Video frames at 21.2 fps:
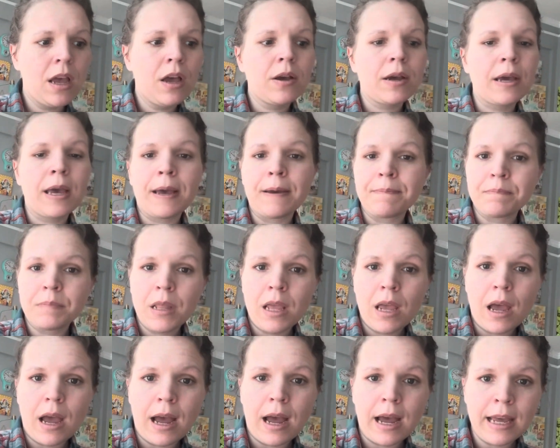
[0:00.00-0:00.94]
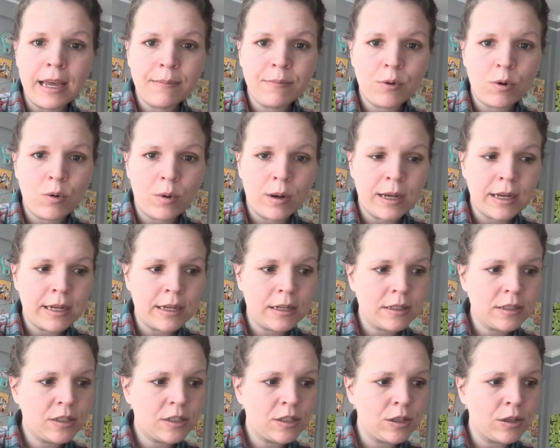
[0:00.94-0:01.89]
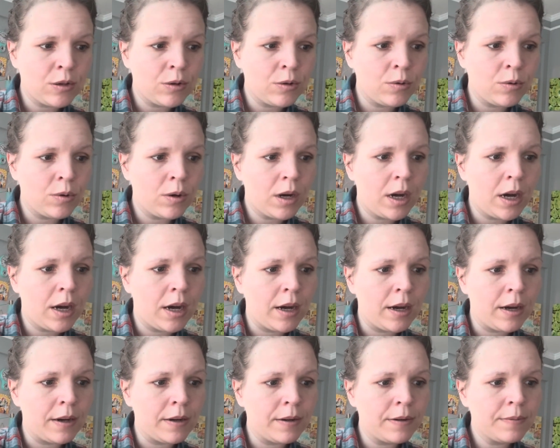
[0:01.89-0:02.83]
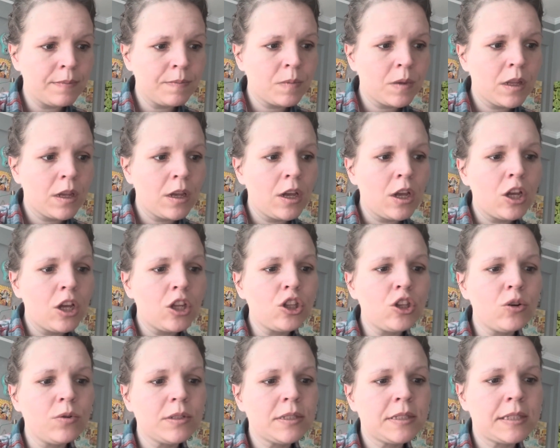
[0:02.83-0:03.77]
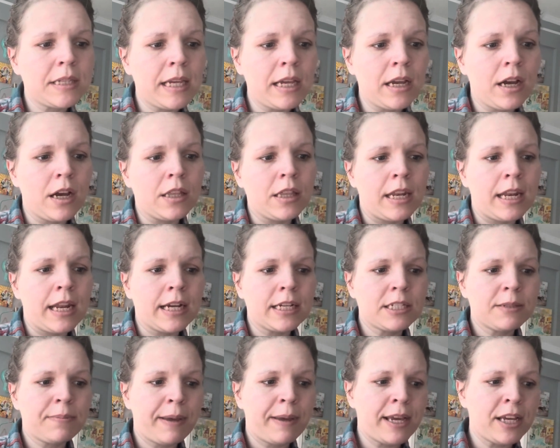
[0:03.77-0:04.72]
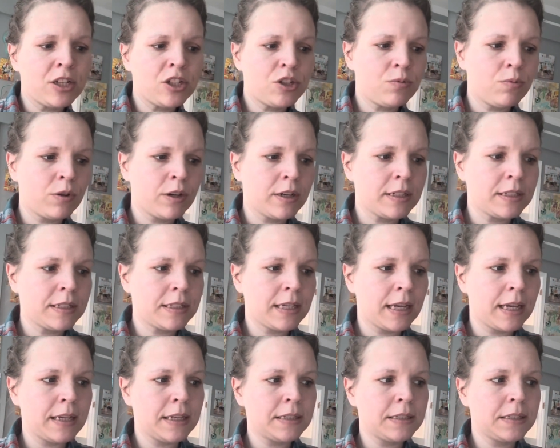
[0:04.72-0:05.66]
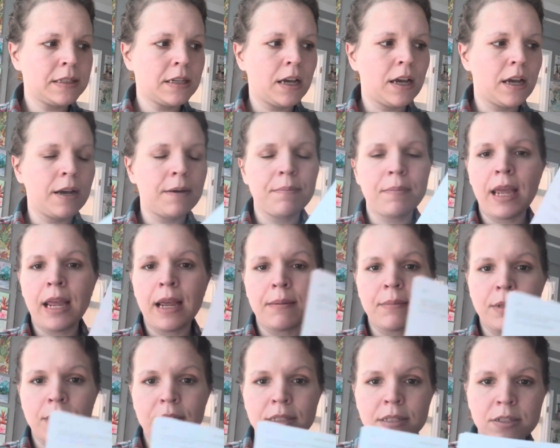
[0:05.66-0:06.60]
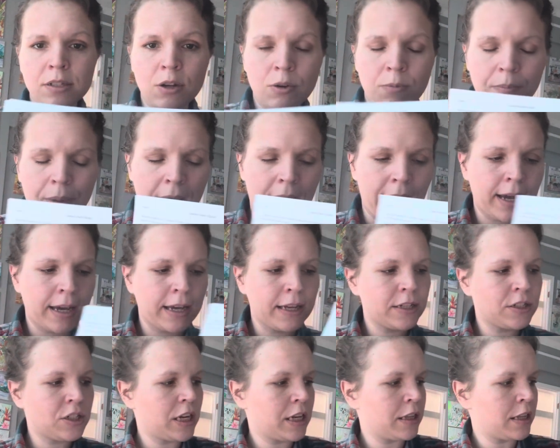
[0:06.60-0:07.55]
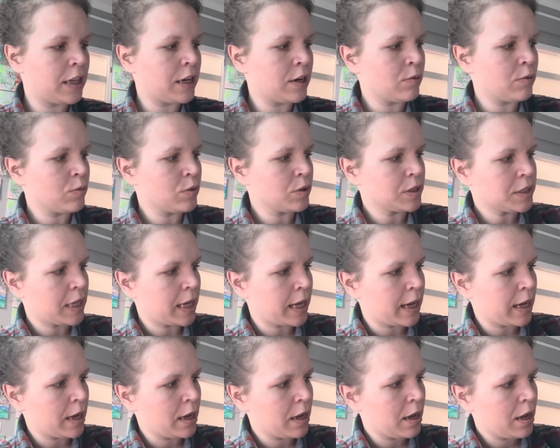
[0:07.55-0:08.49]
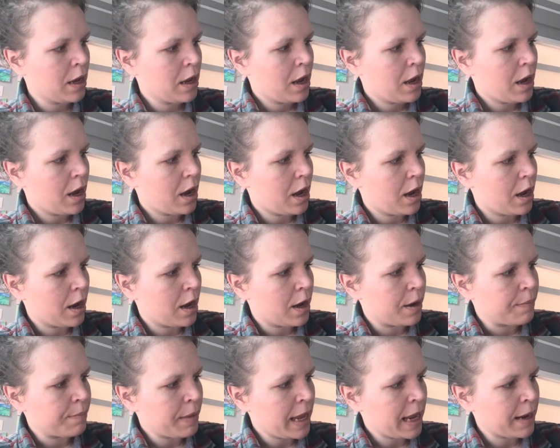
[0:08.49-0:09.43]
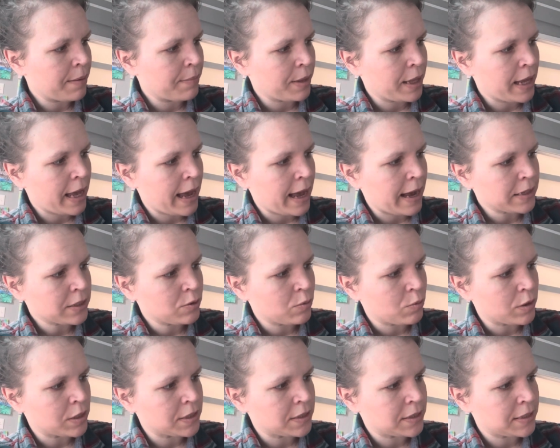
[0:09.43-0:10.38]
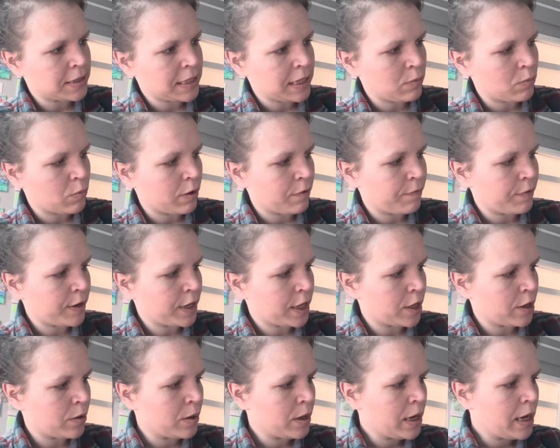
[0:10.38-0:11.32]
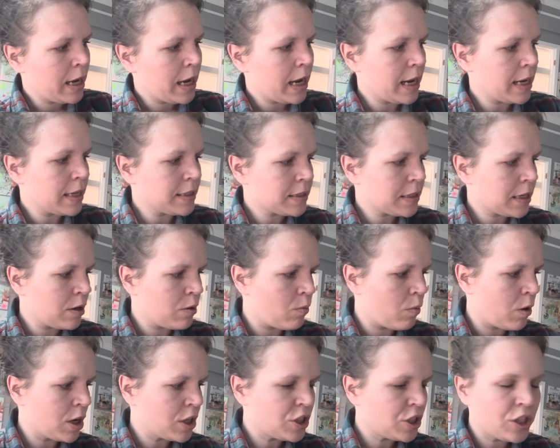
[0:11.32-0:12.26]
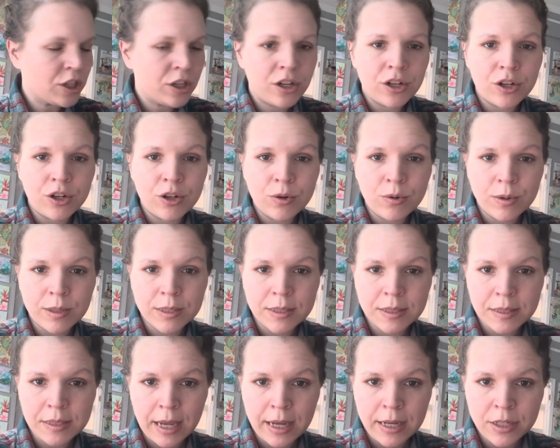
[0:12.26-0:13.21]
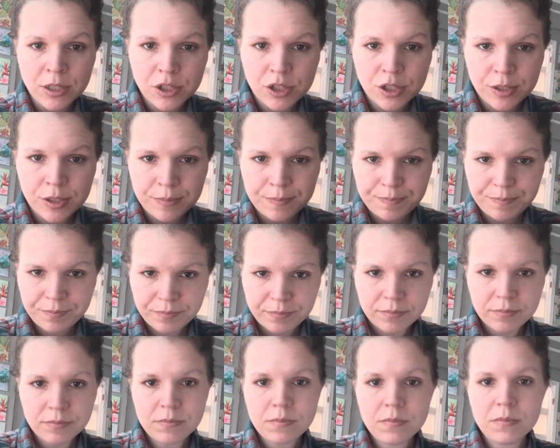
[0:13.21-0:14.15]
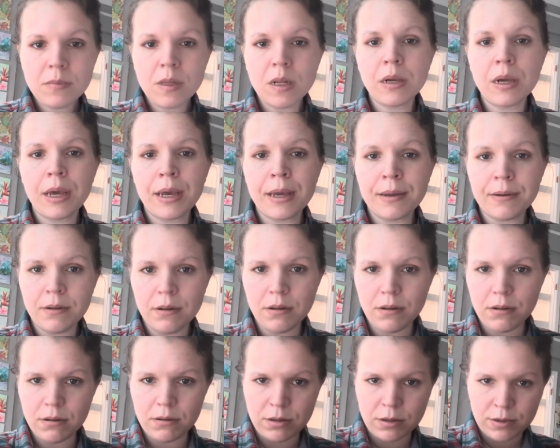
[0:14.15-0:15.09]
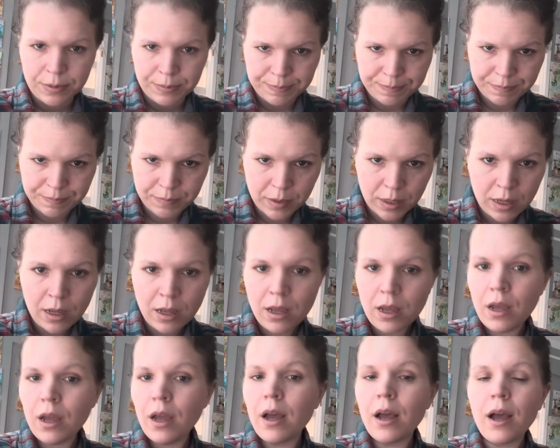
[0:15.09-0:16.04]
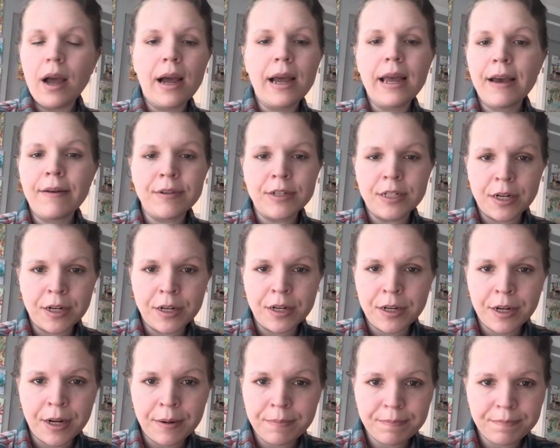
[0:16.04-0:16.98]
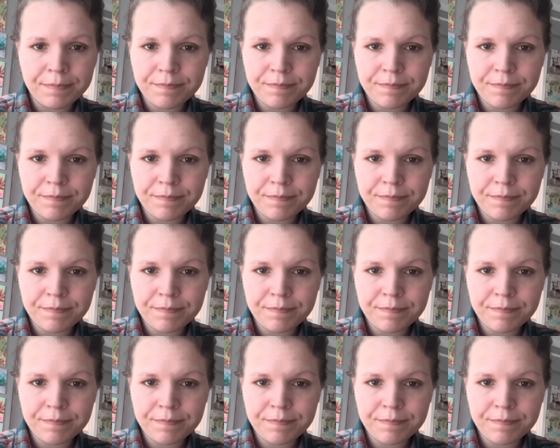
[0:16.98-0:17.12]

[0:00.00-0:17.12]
Okay, I am going to, you'll see on the next page where it says Hamlet's note package, and then it will say Hamlet Act 1, Scene 1 video. It's going to want you to do a sketch. Okay, I haven't done it yet.